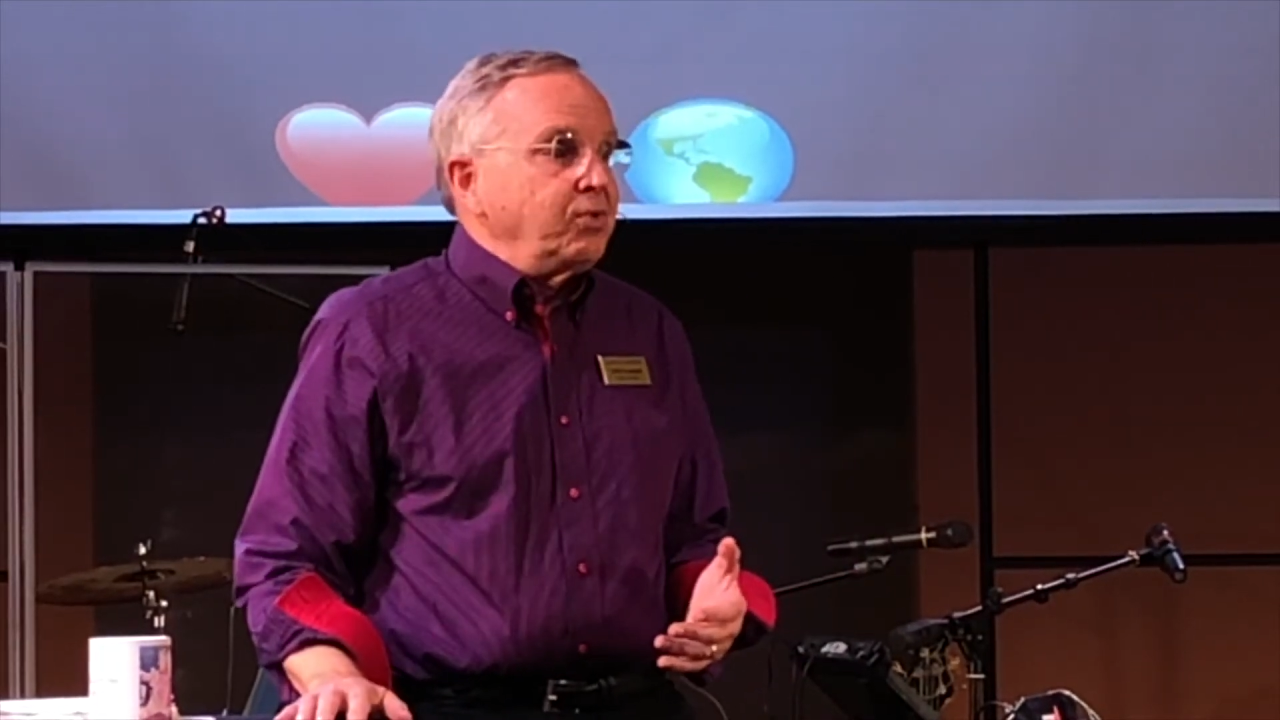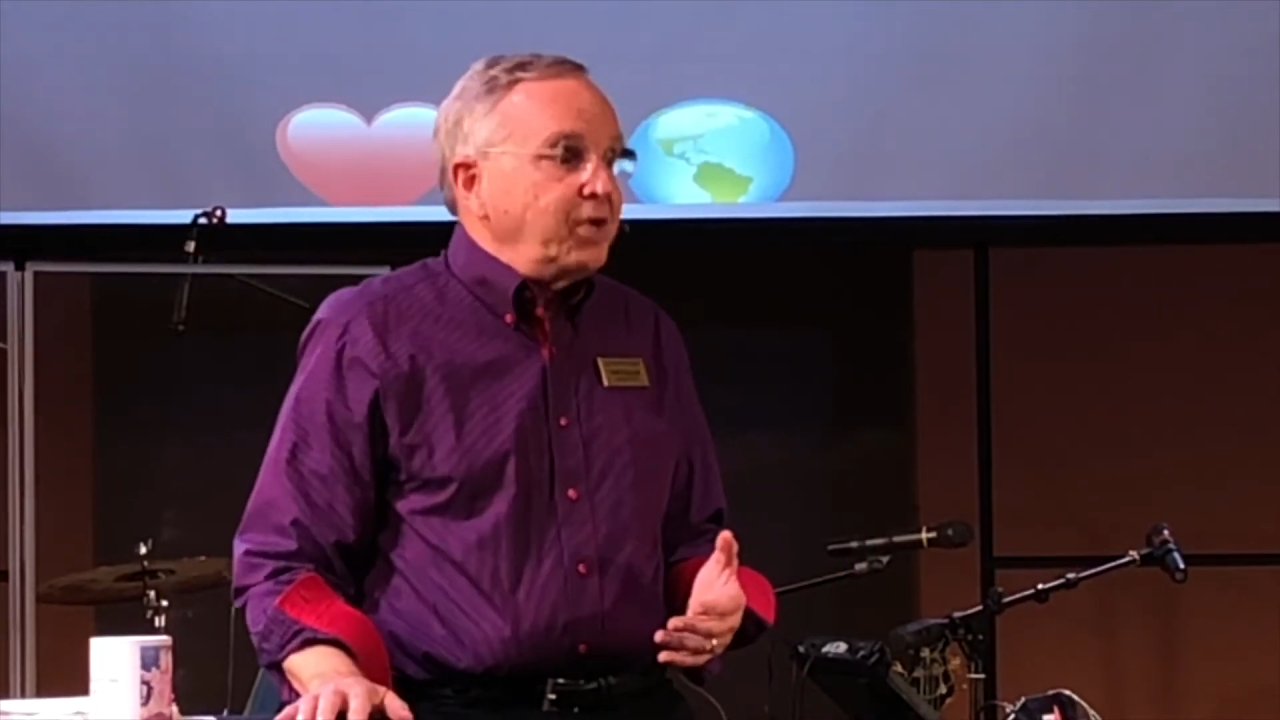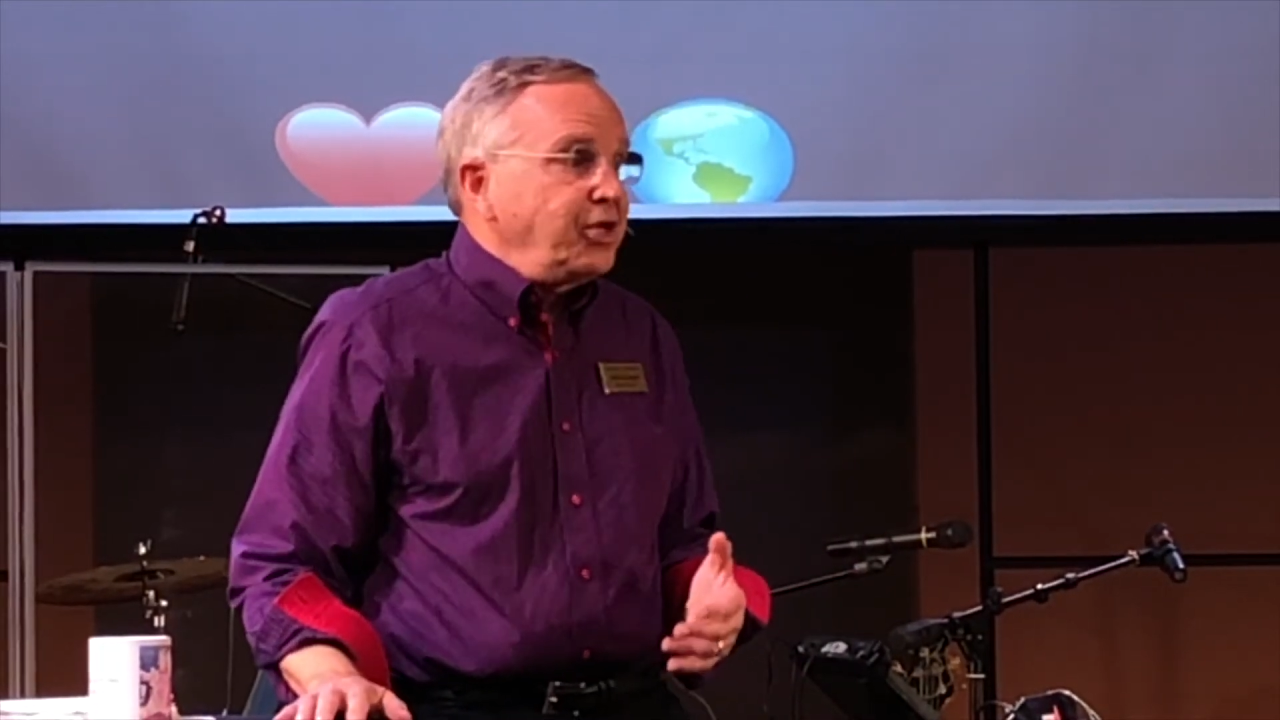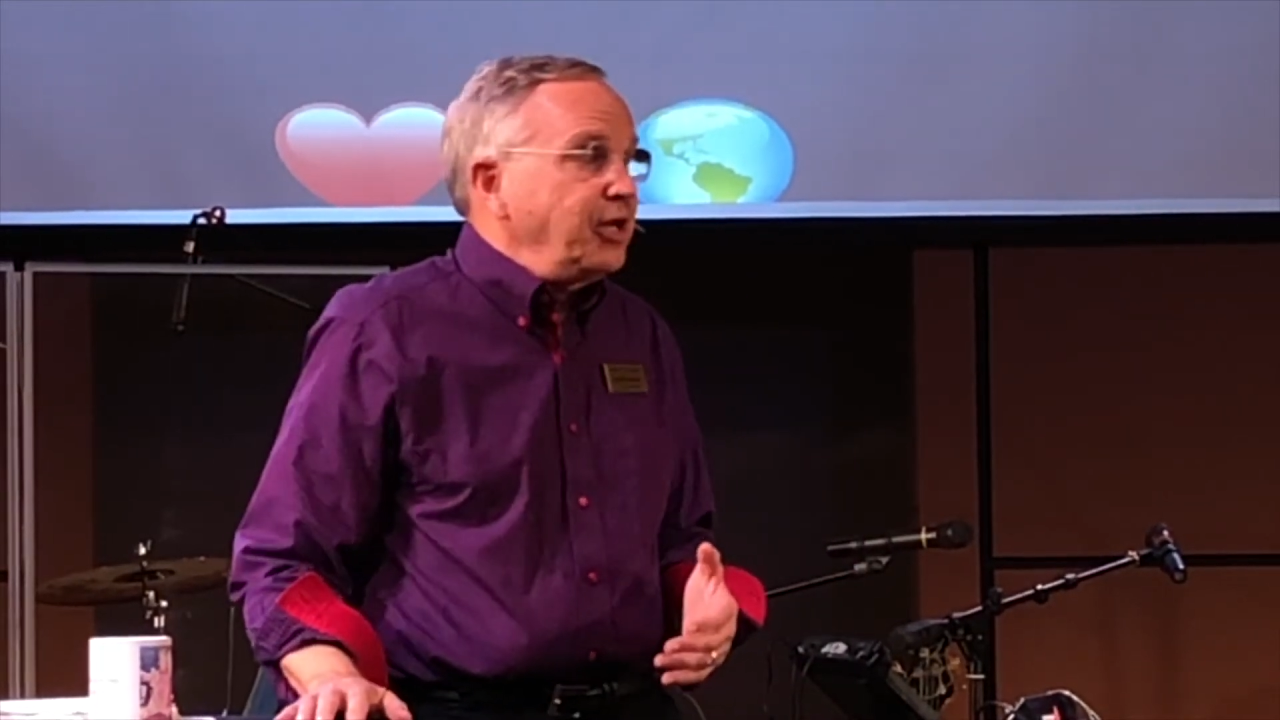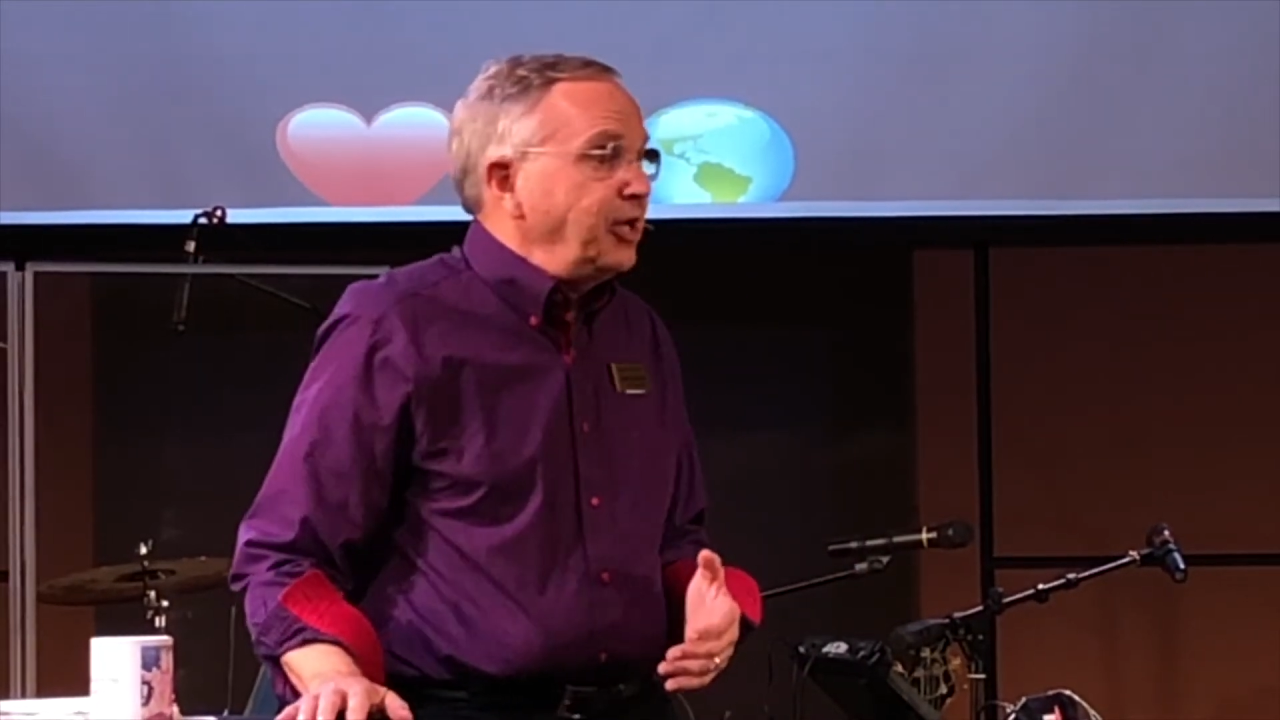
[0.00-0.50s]

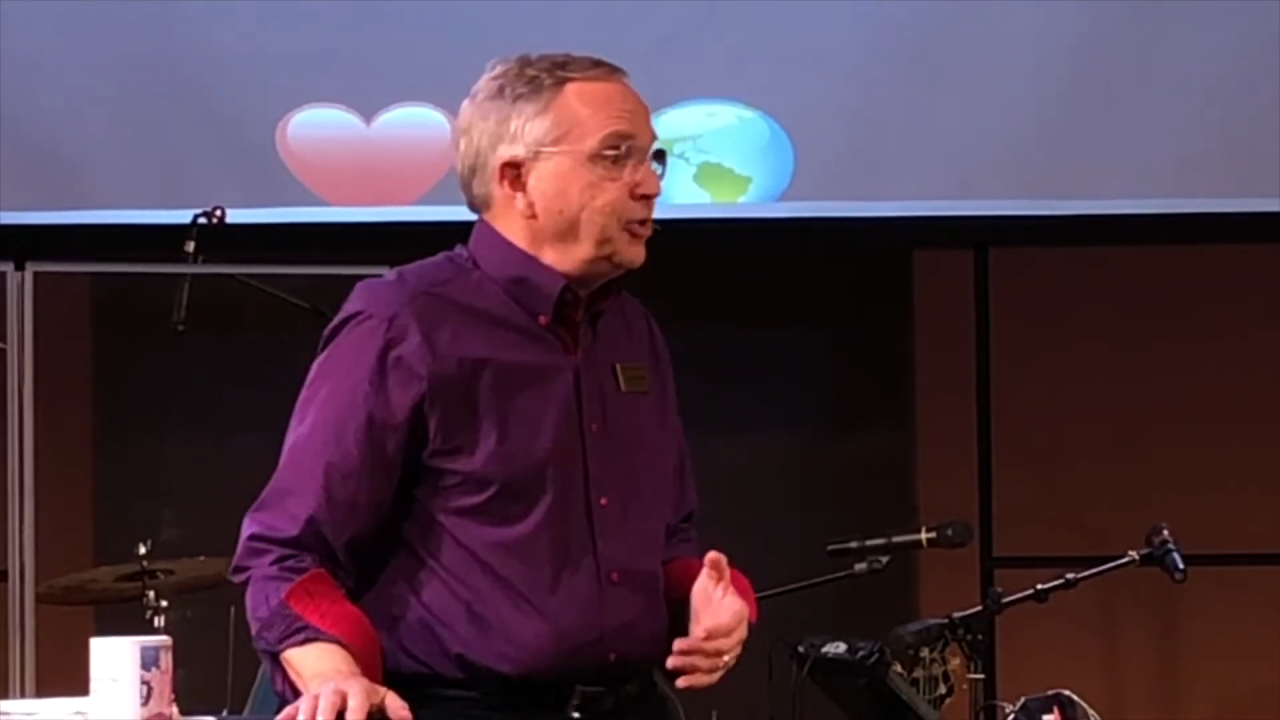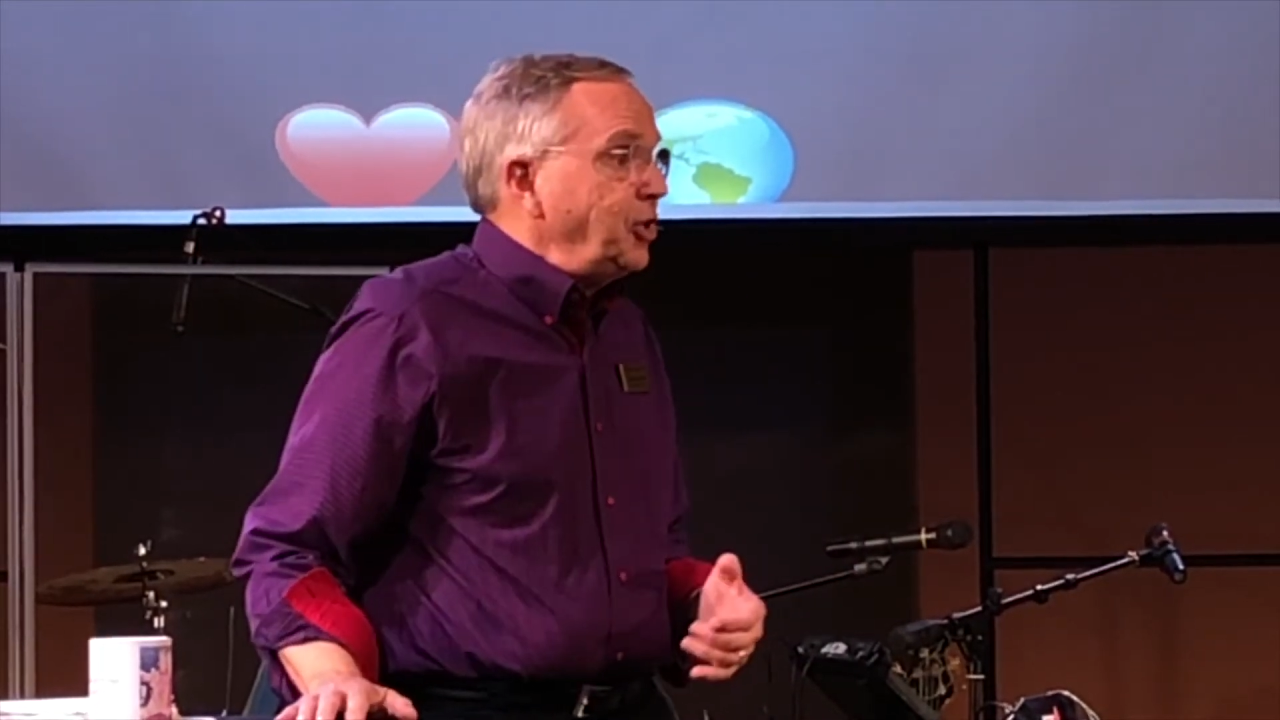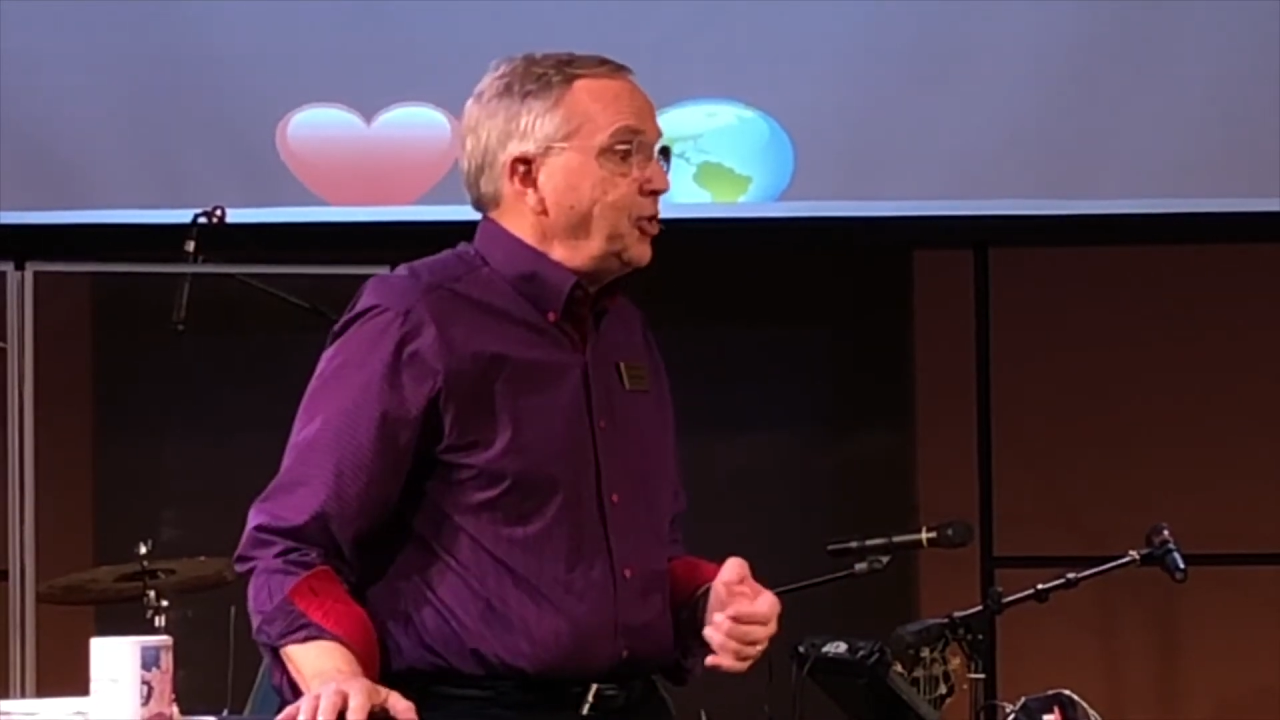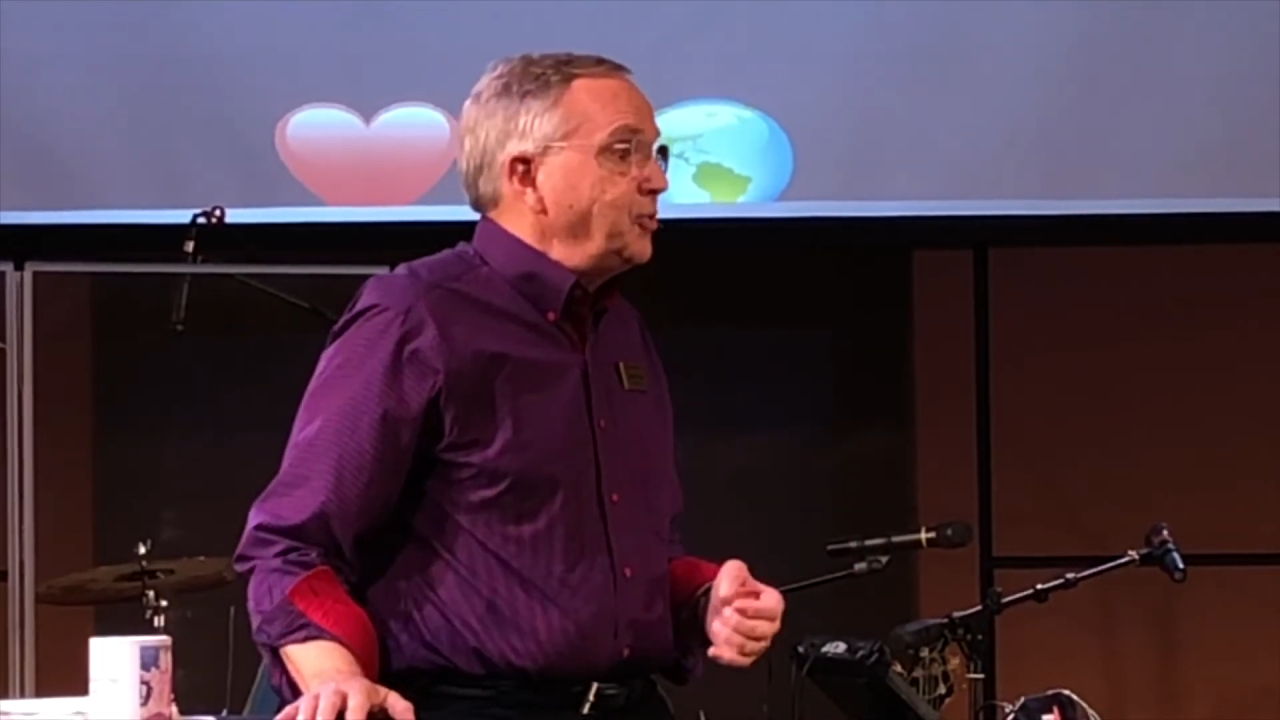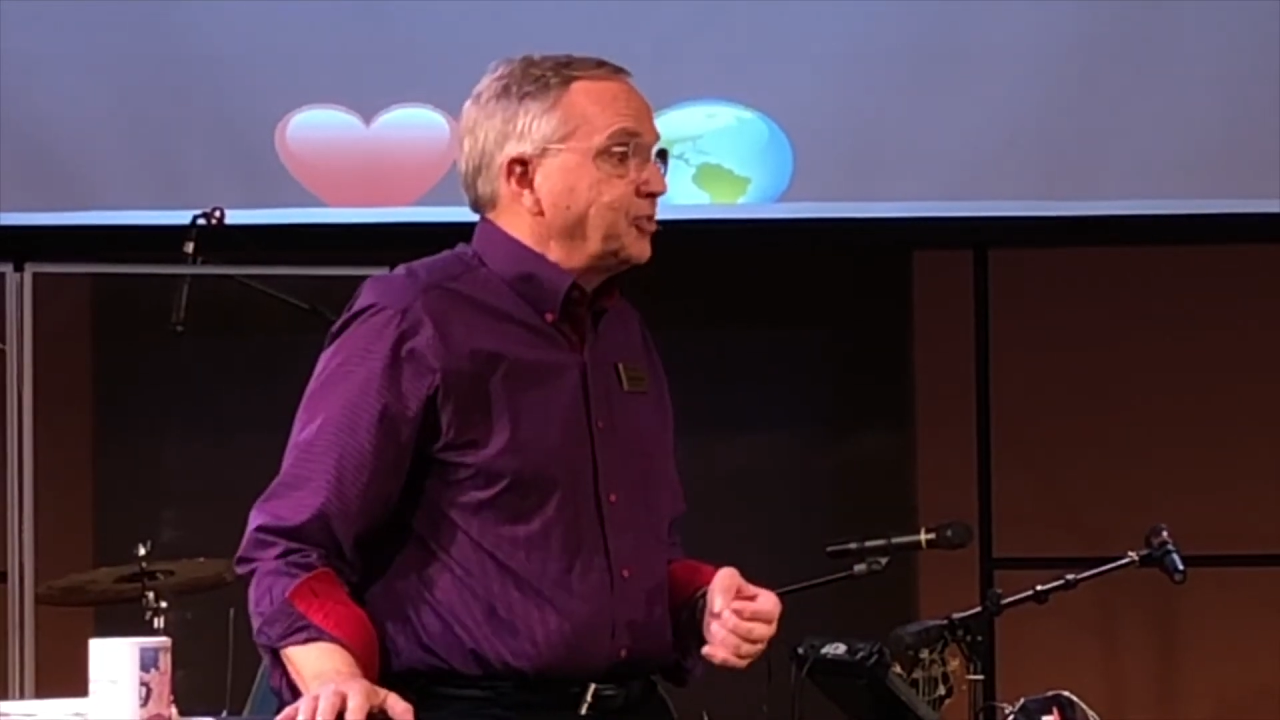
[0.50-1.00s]
What are you going to
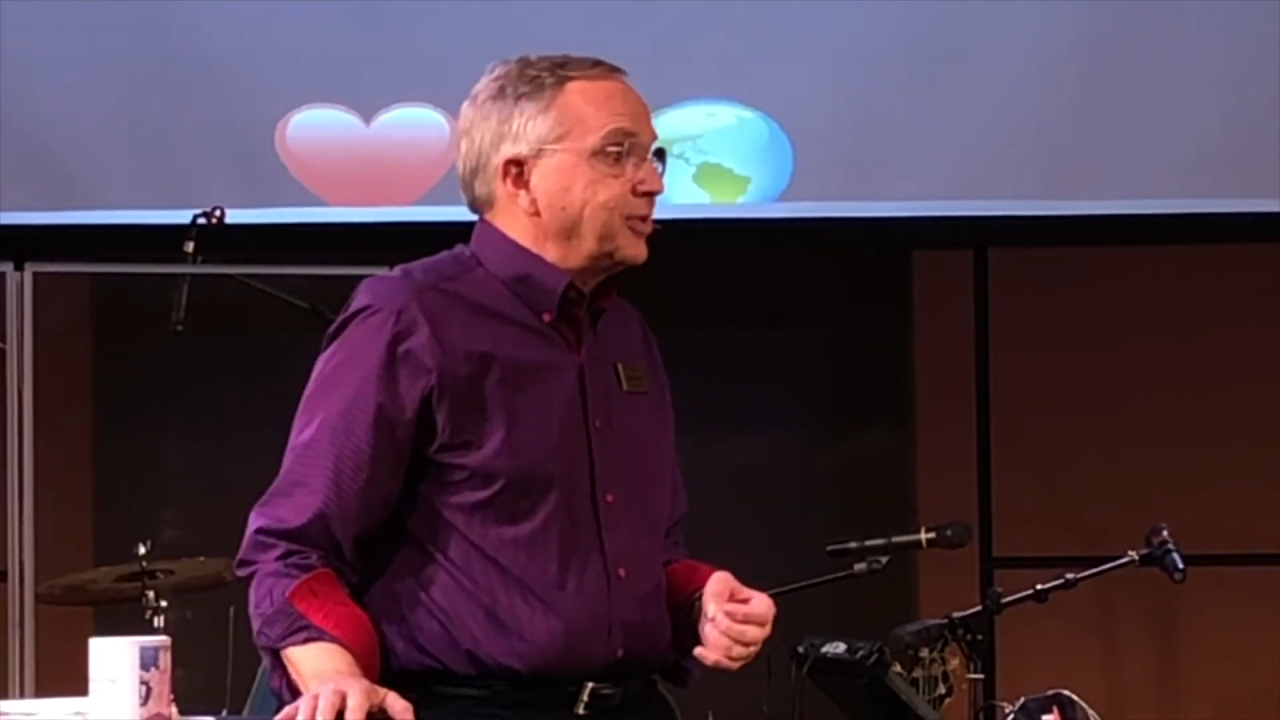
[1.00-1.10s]
do?